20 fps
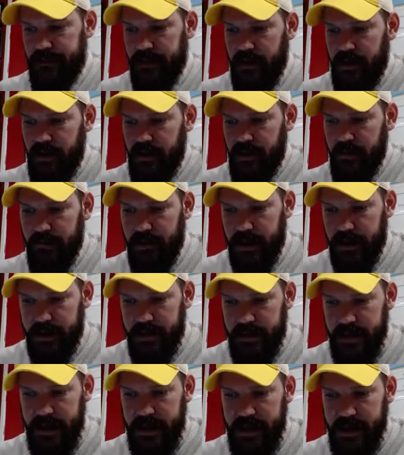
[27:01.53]
But that
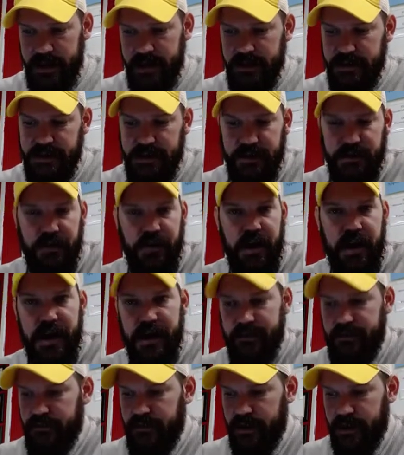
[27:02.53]
is the graph.
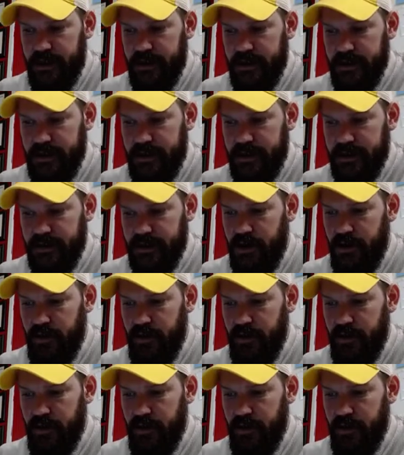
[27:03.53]
It does open